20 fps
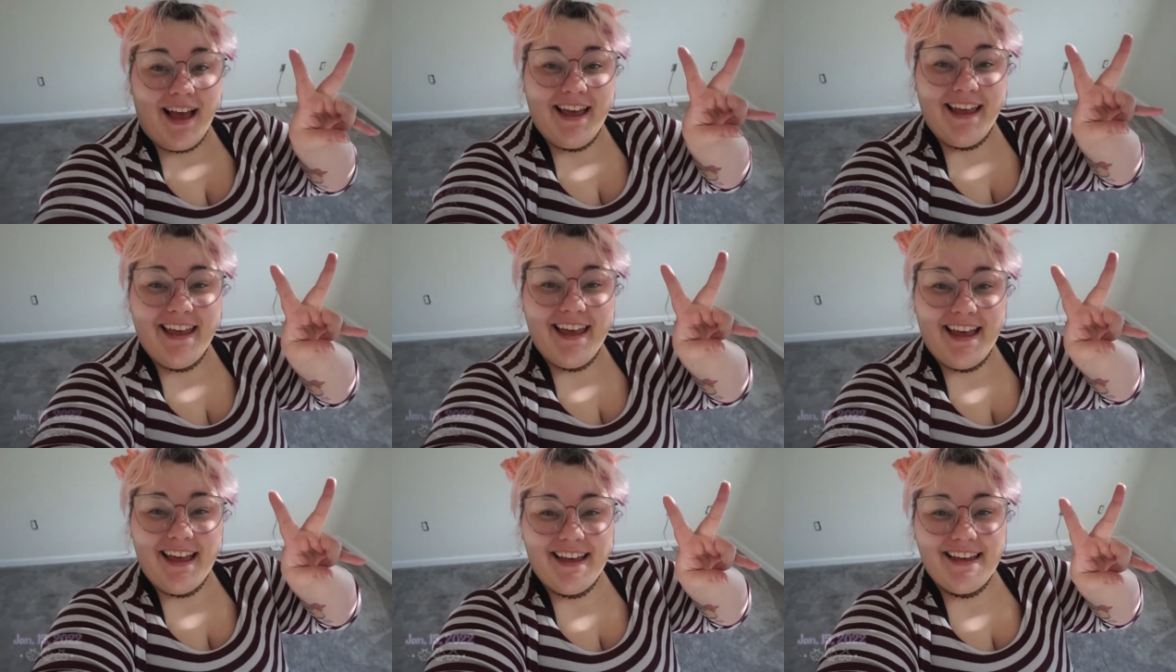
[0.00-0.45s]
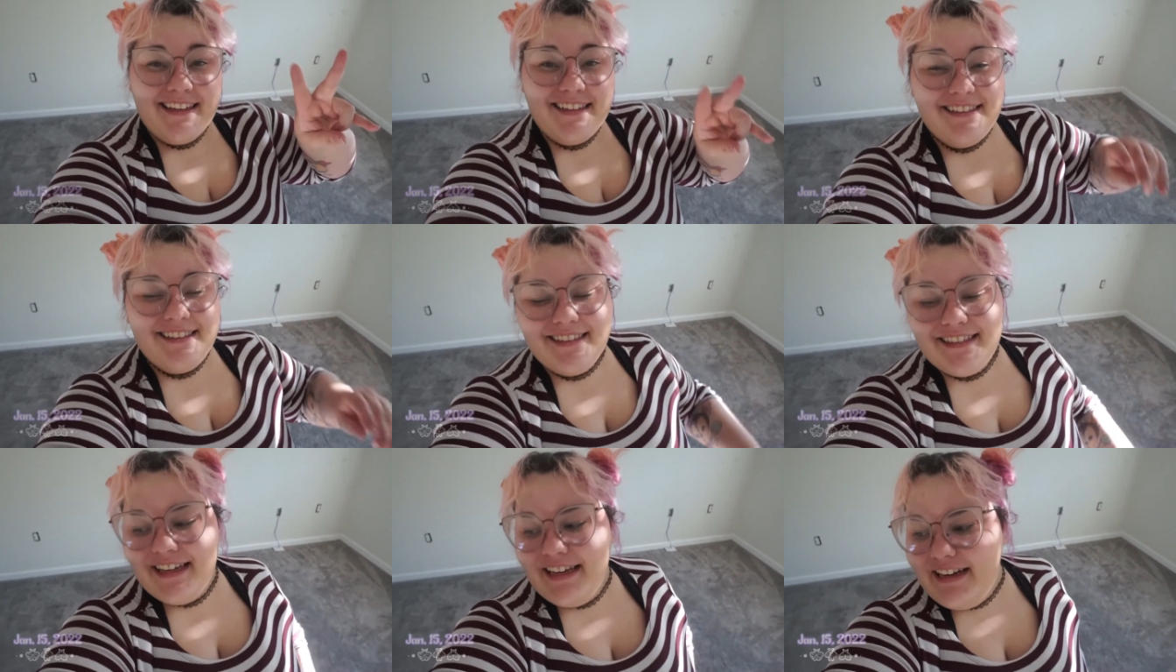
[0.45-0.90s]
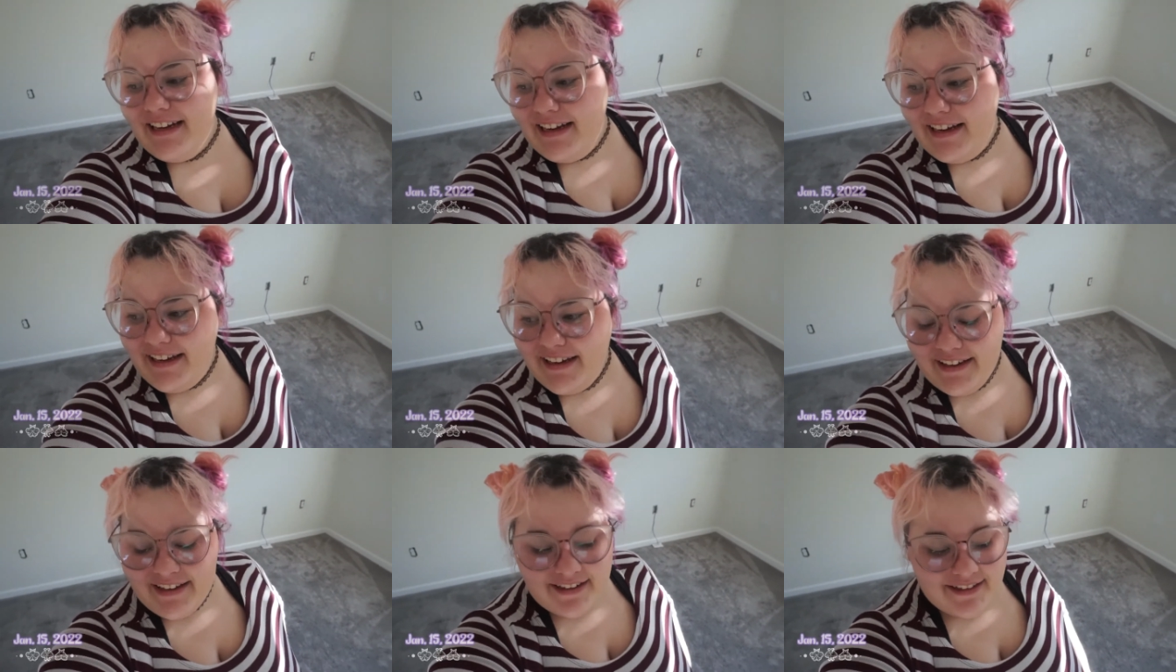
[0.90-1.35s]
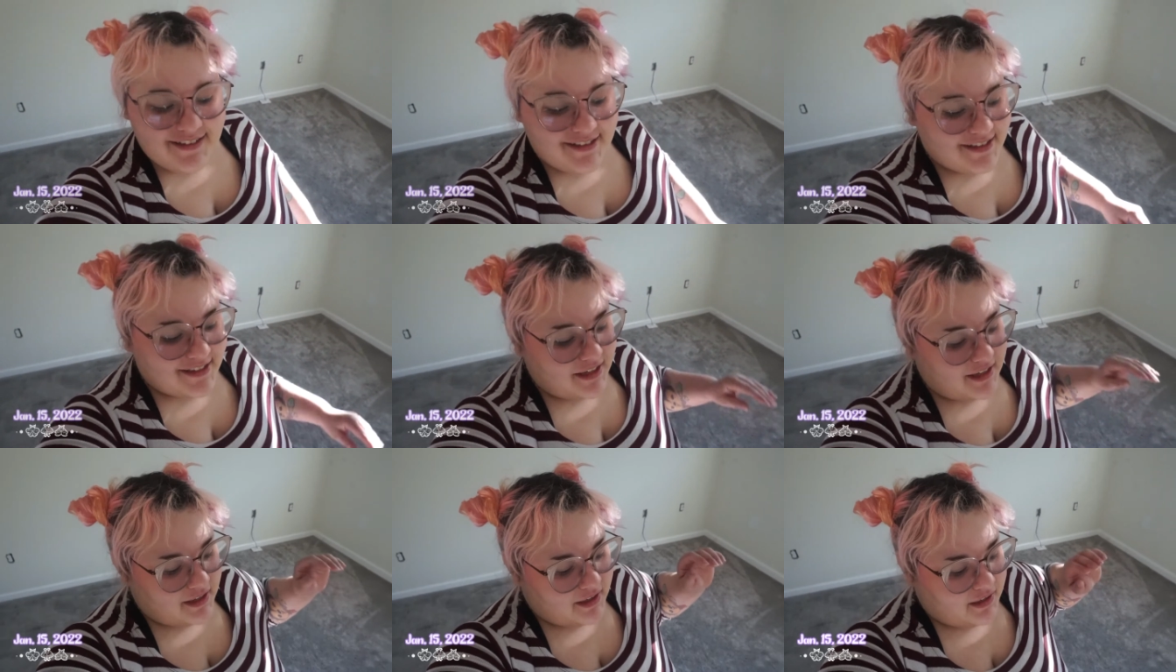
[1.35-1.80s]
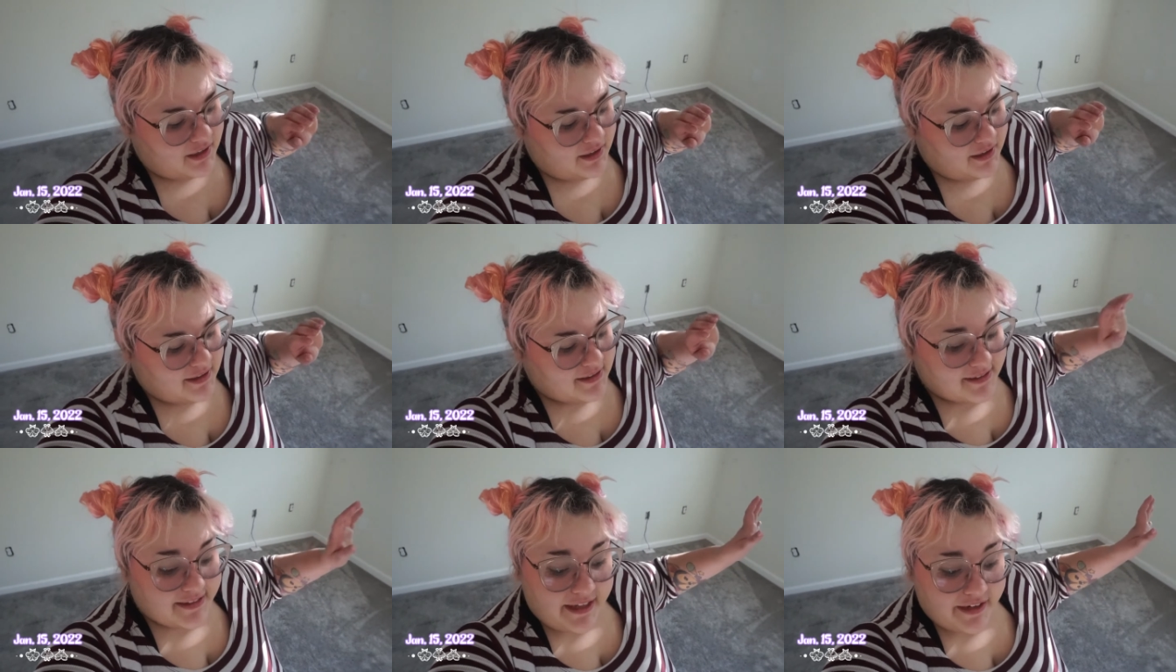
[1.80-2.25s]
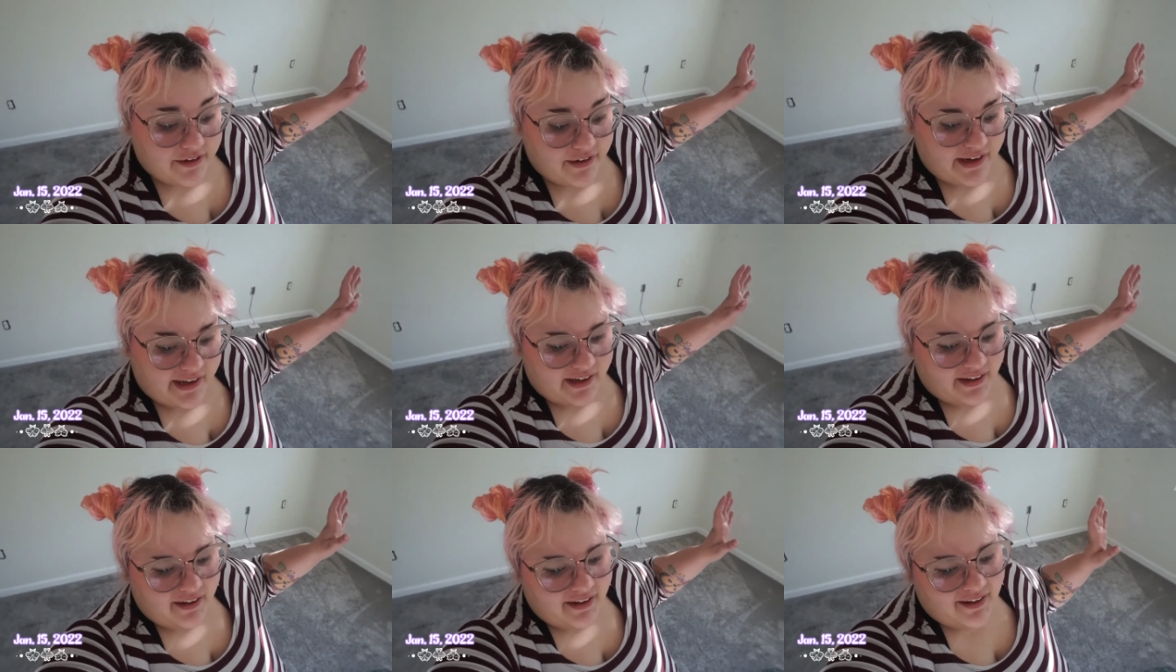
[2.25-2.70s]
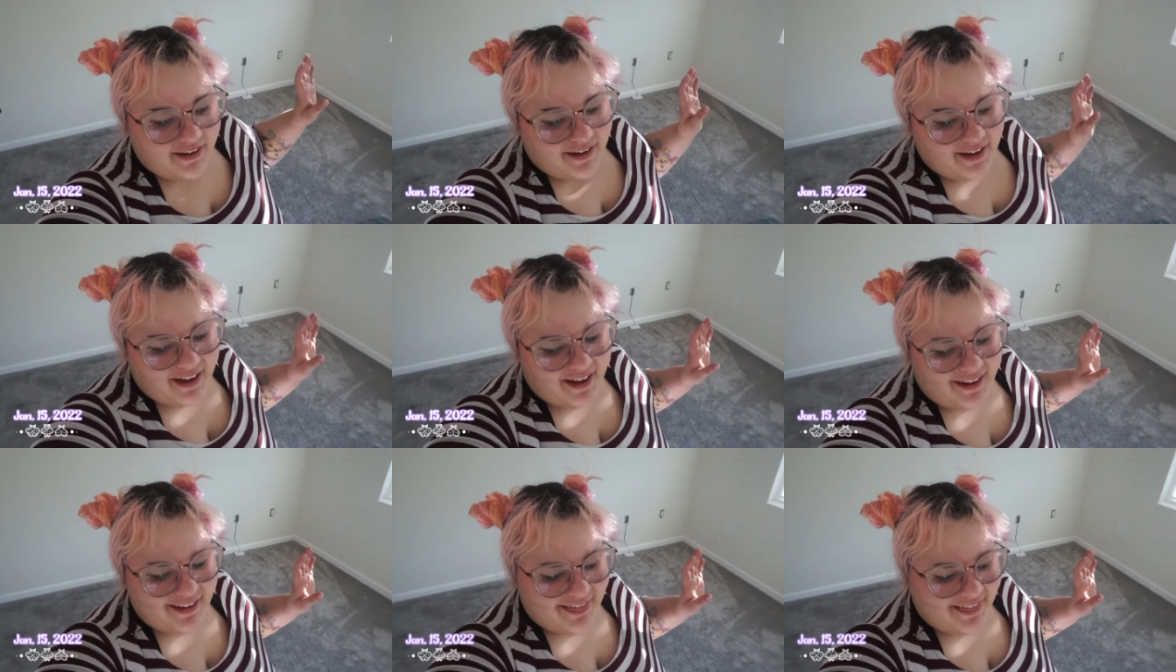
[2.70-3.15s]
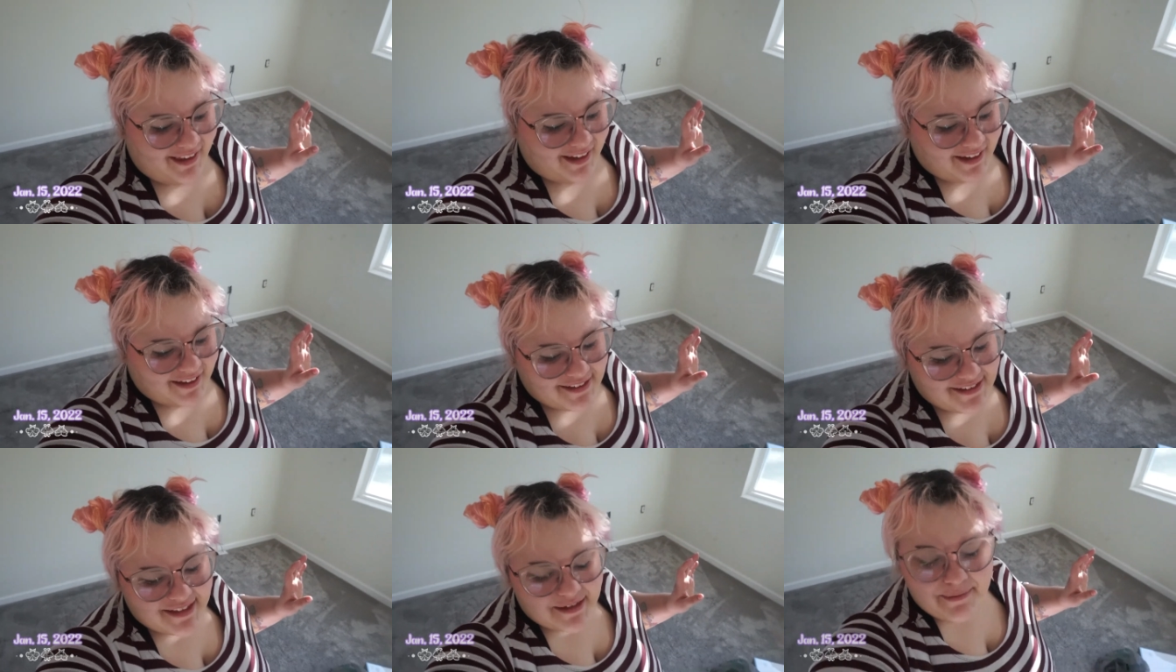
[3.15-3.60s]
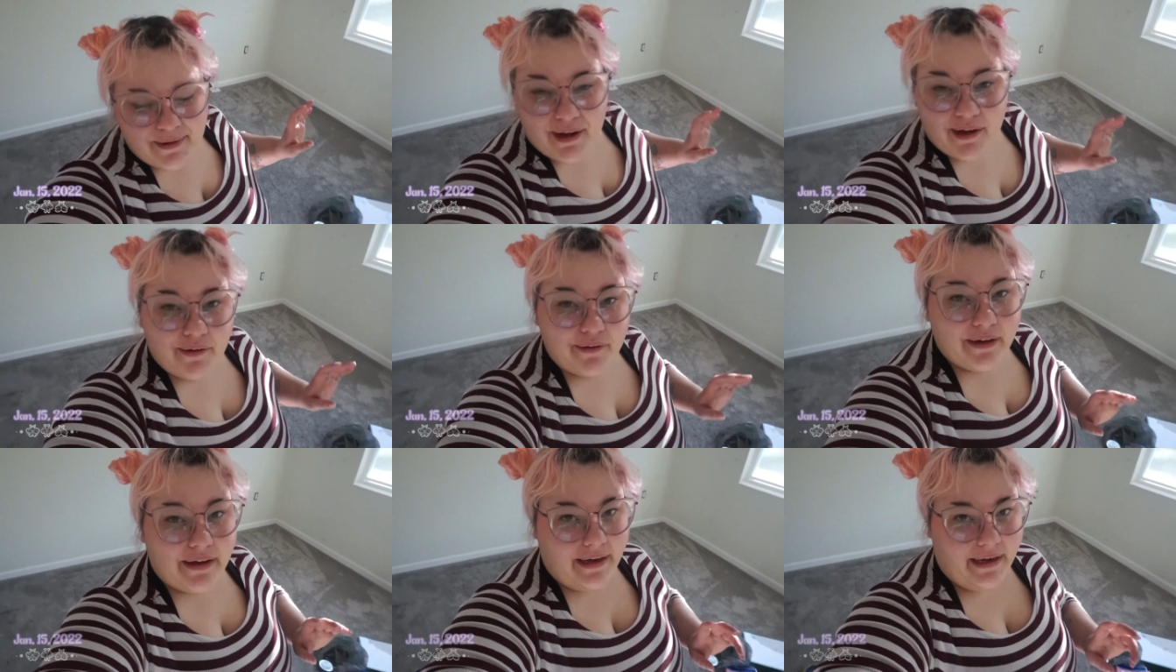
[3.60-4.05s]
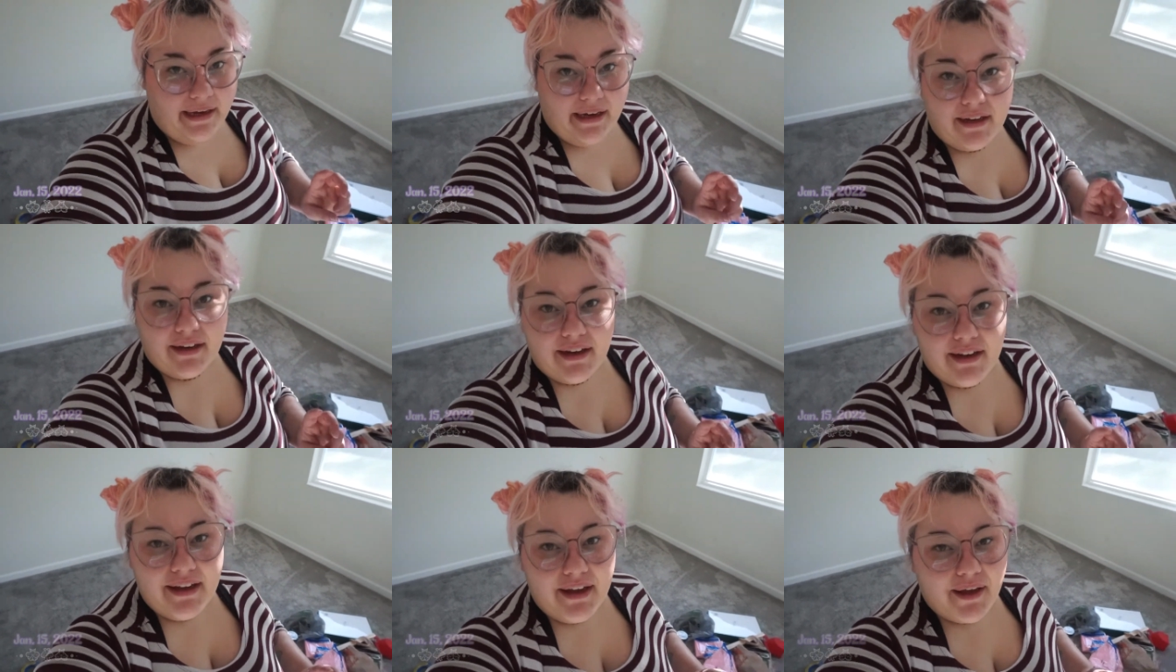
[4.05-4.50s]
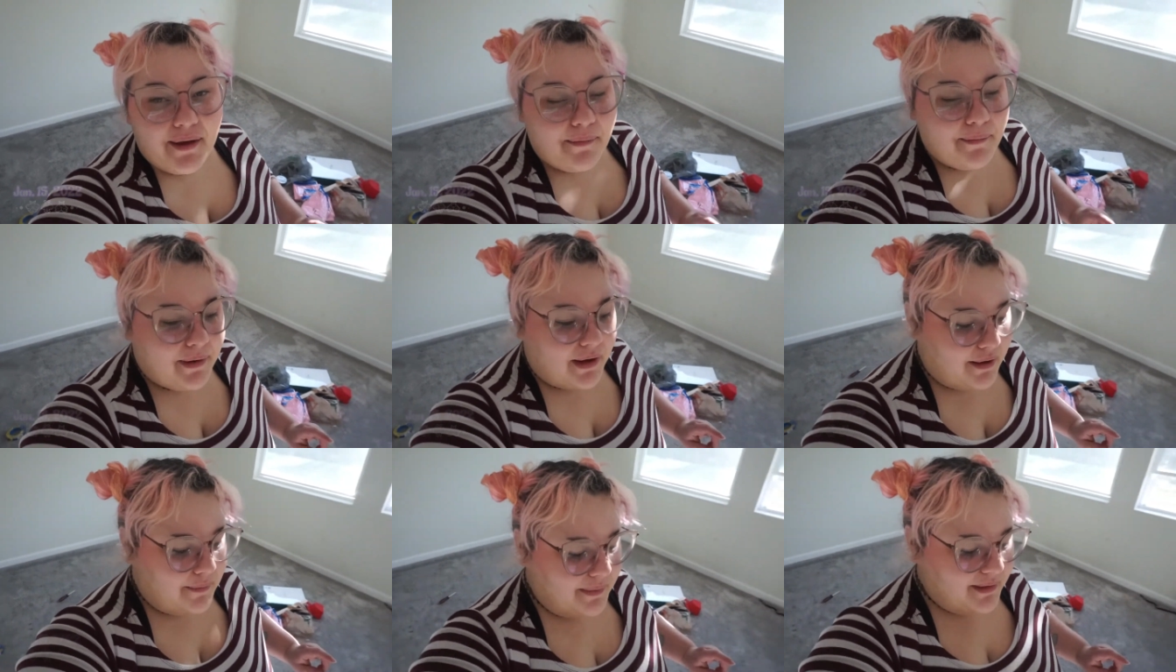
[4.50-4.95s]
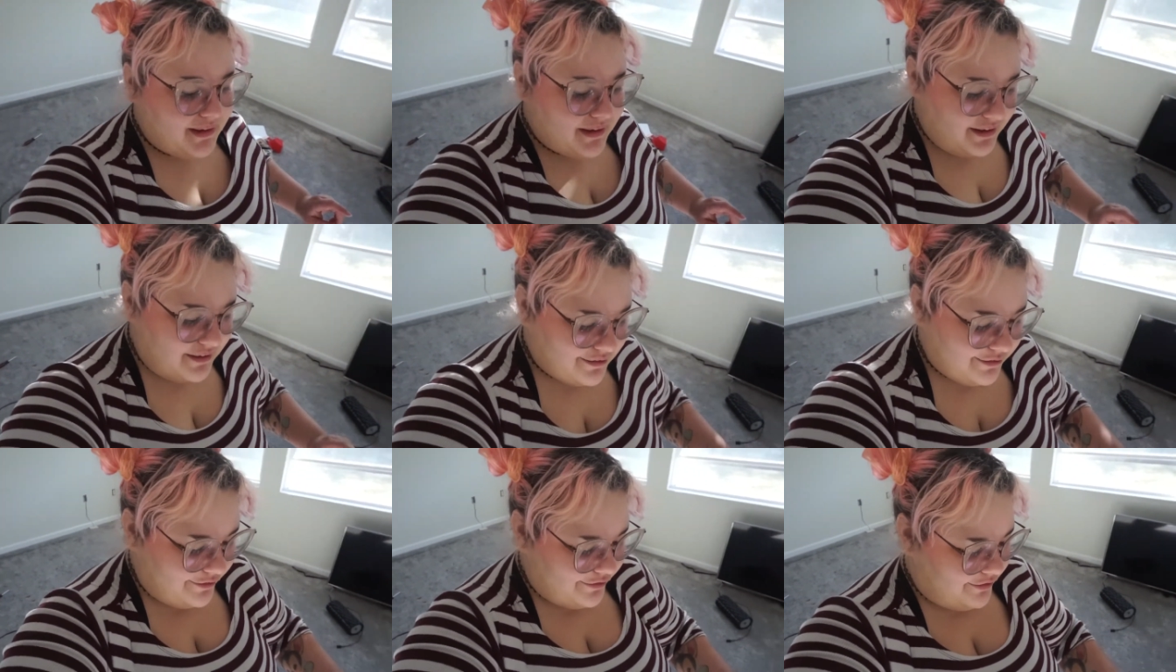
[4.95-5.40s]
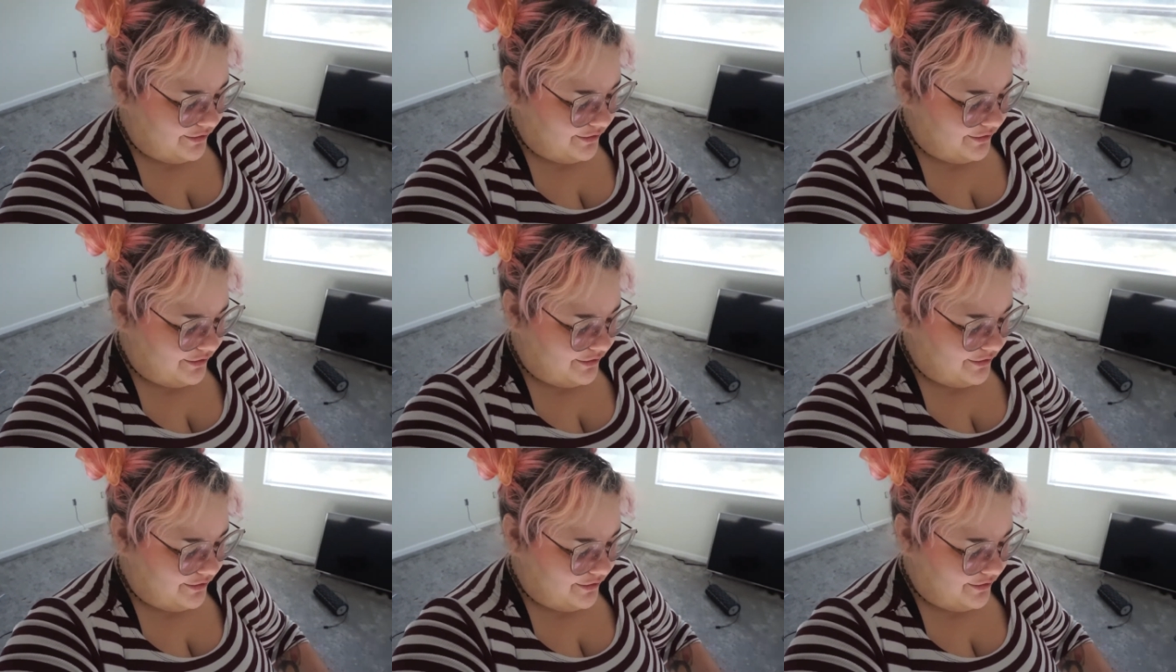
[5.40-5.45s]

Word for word: Hi guys, it is Saturday. I think it's about 8 a.m. I believe.